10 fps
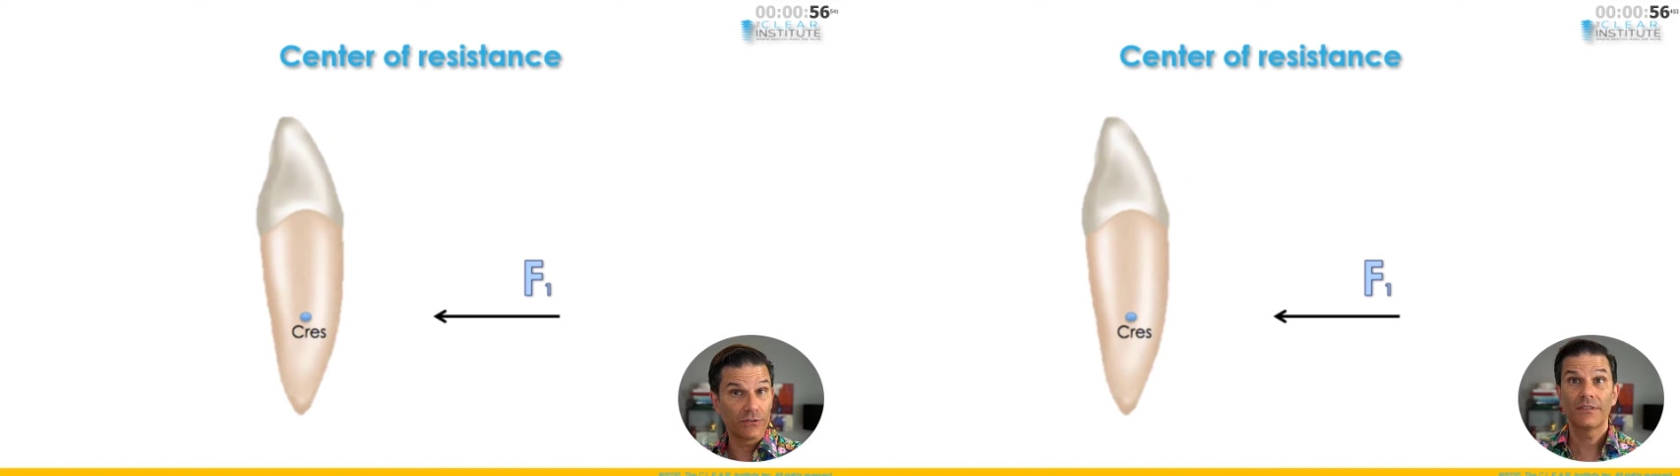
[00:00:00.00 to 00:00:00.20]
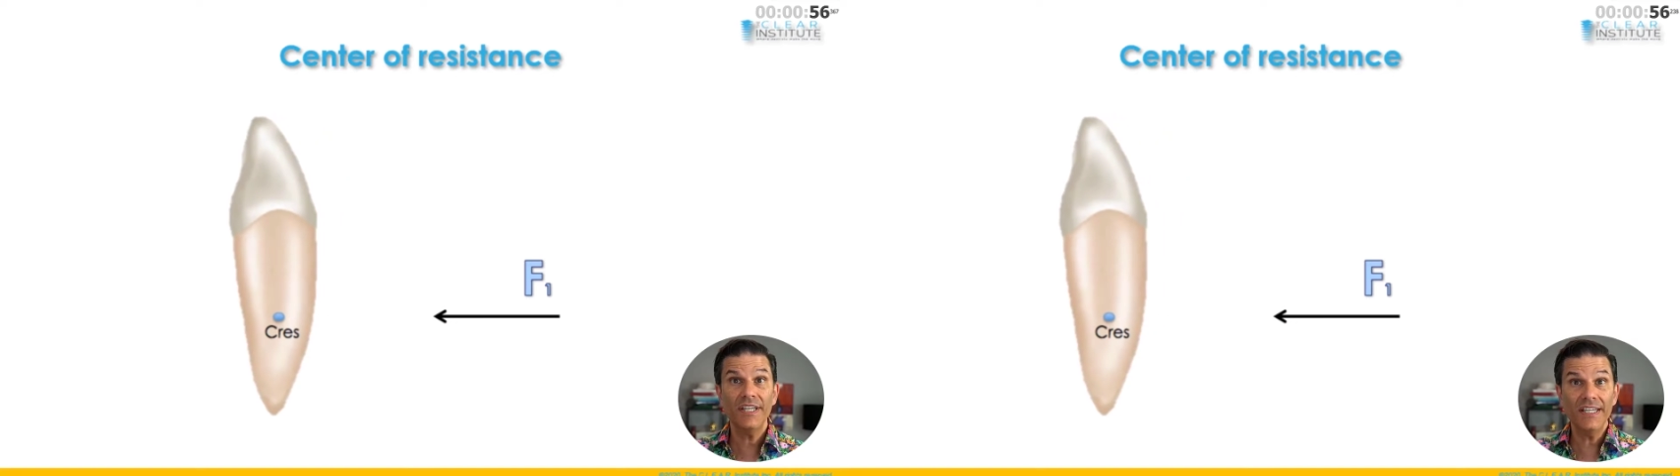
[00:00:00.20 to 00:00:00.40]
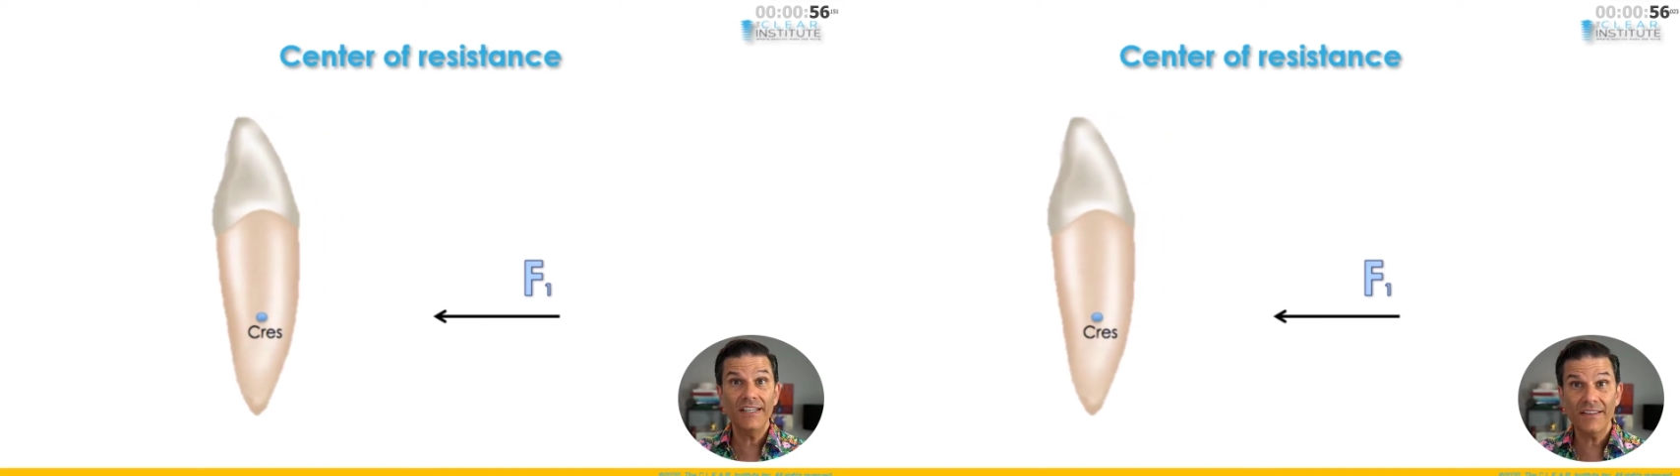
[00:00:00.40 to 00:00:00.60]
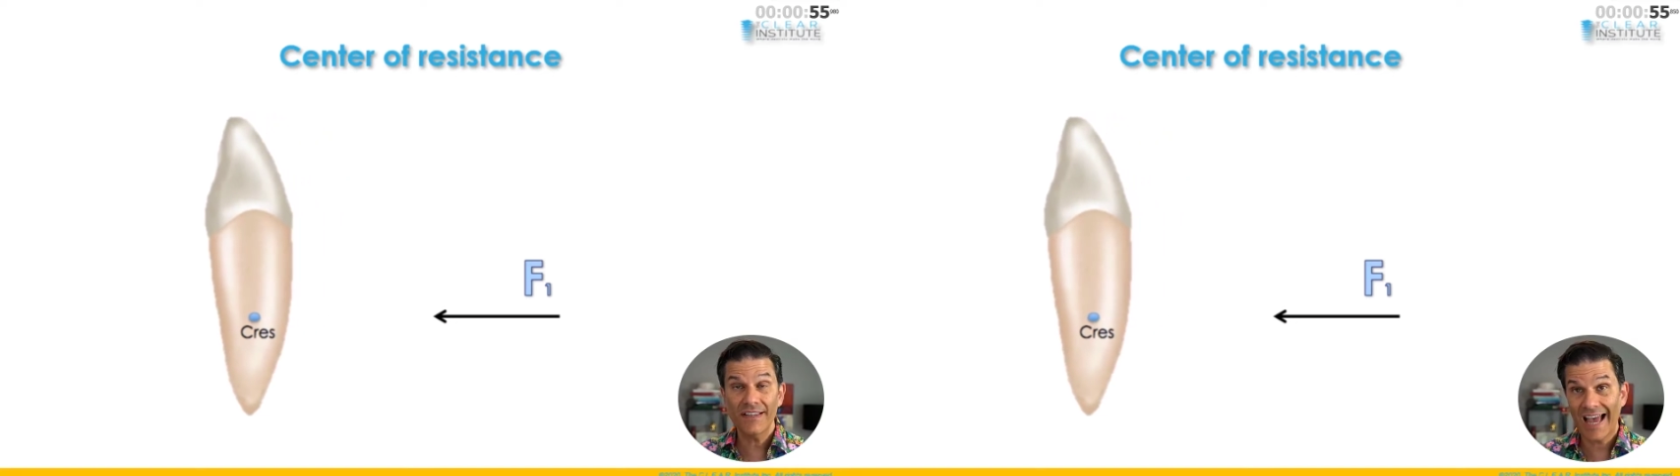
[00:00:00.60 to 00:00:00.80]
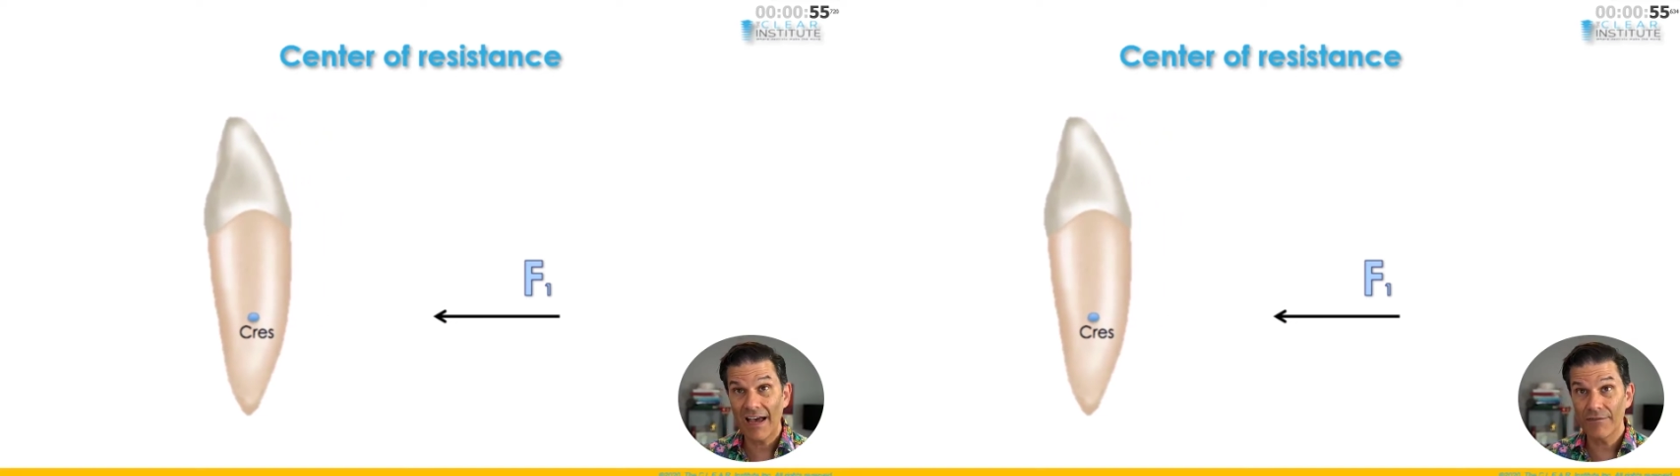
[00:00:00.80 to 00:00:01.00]
Teeth
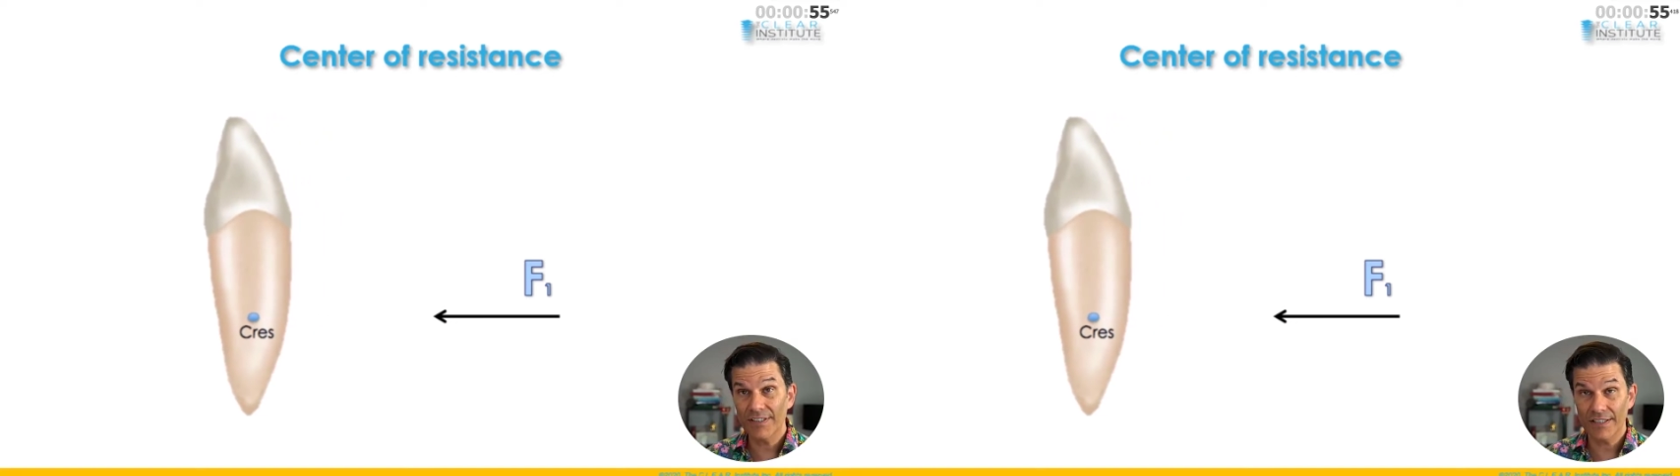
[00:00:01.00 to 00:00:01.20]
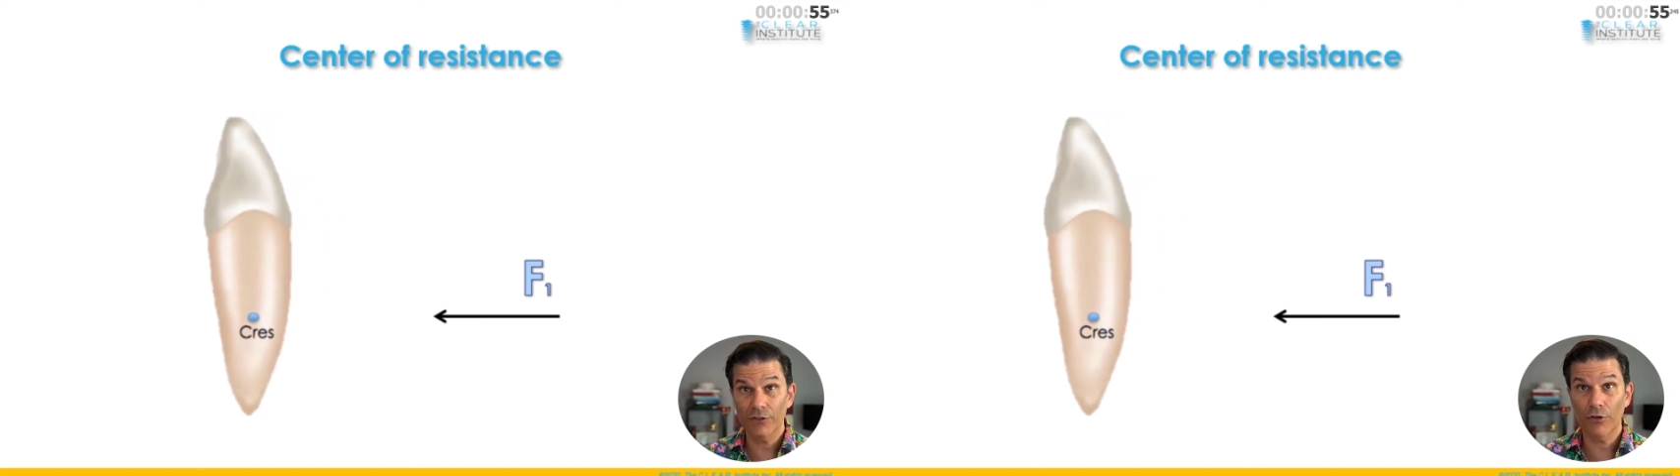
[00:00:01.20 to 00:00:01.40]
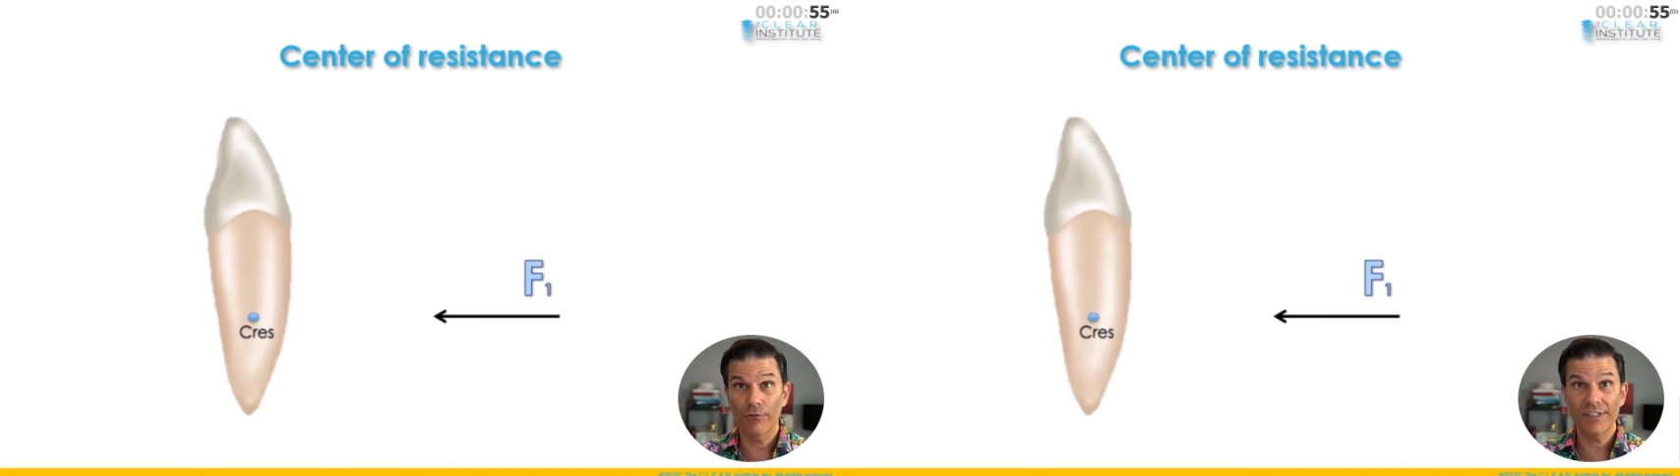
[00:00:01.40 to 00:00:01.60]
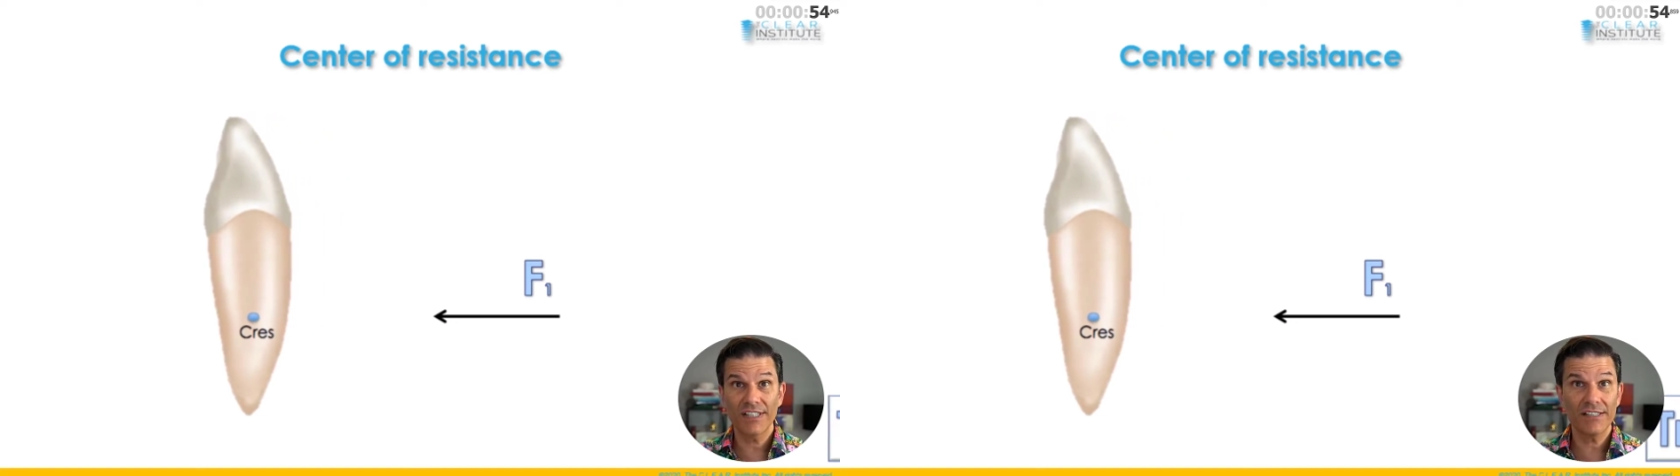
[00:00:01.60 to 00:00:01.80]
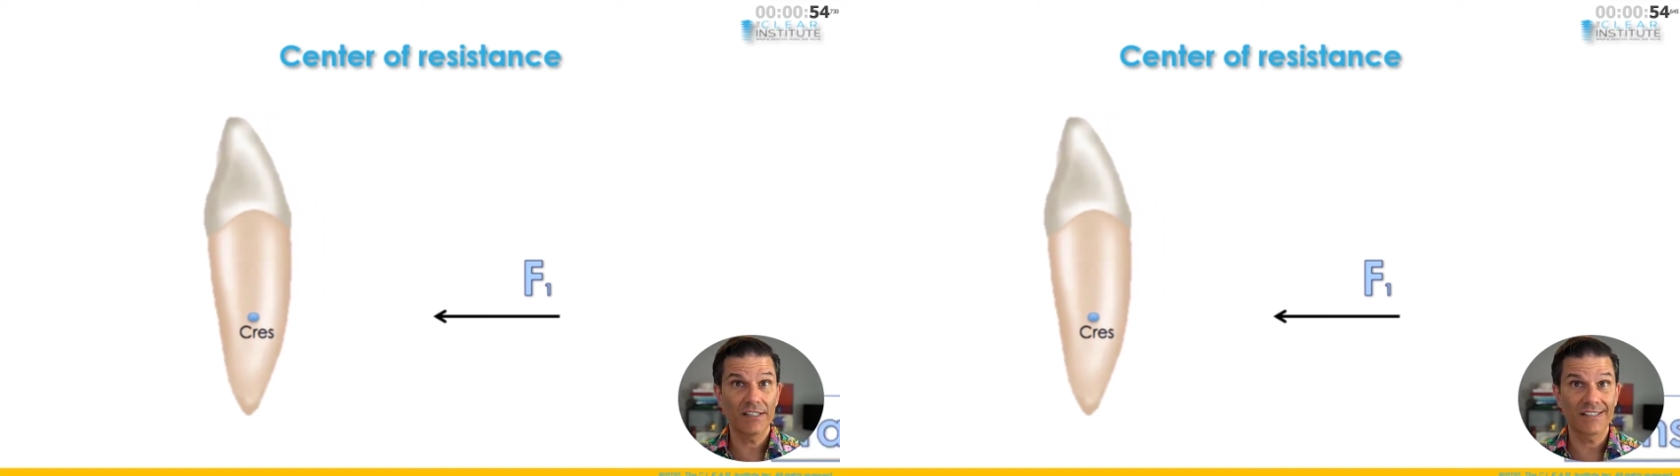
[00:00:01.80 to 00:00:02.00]
have a center of
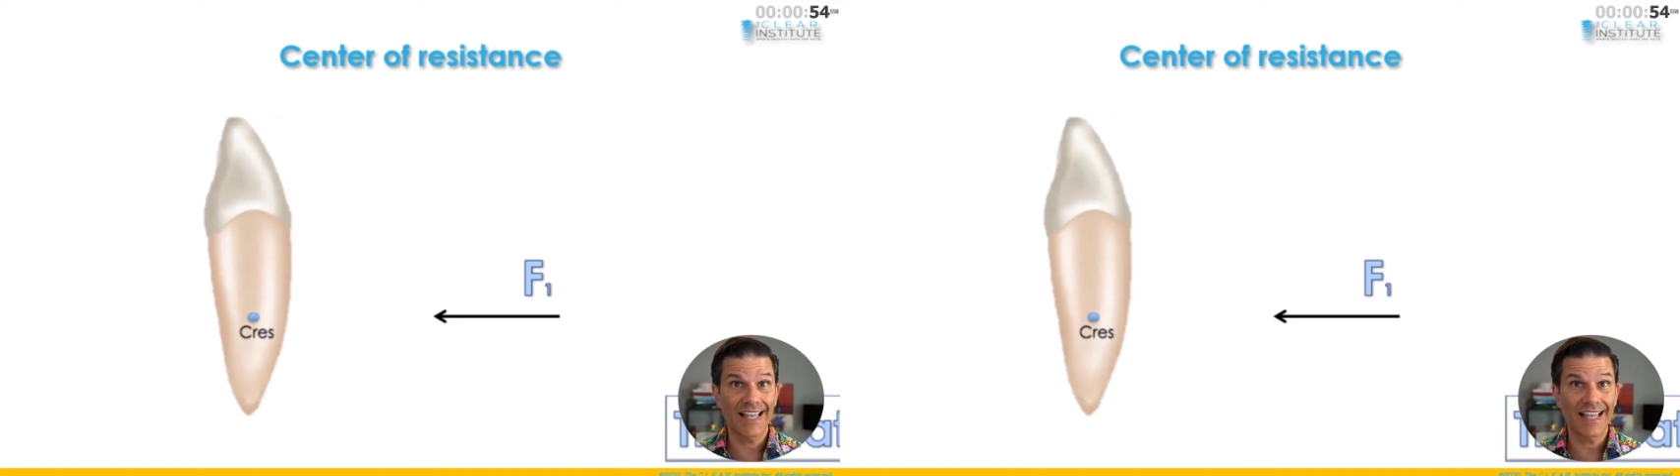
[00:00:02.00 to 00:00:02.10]
resistance,